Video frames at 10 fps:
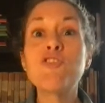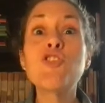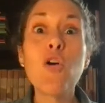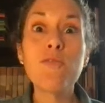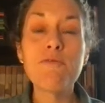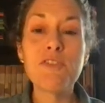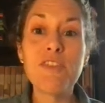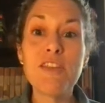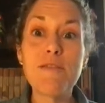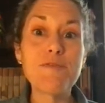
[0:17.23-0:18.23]
Don't feel
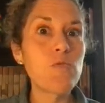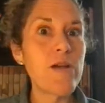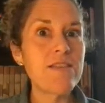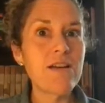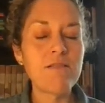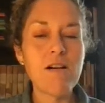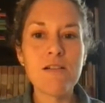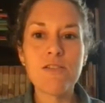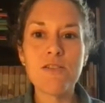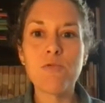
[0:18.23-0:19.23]
that you have to wait that
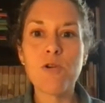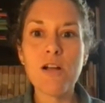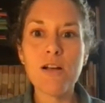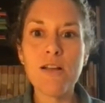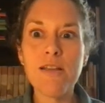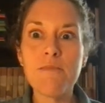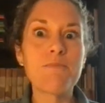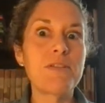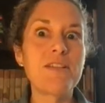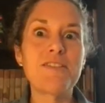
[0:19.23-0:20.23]
long to work on it.
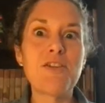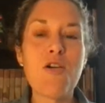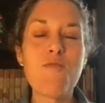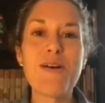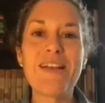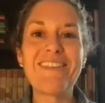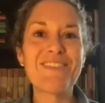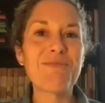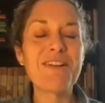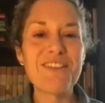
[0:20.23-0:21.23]
Please don't, but I
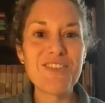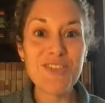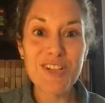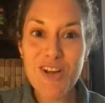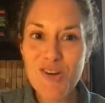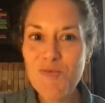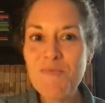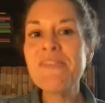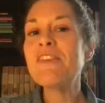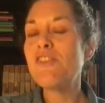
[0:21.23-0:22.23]
just wanted you to know
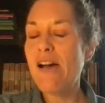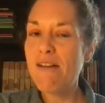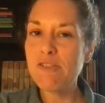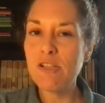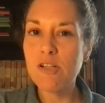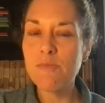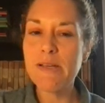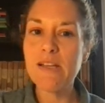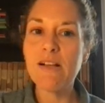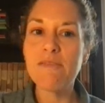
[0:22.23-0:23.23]
you have a little
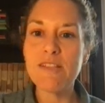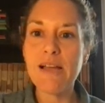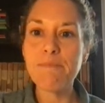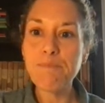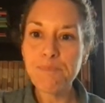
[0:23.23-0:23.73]
bit of time.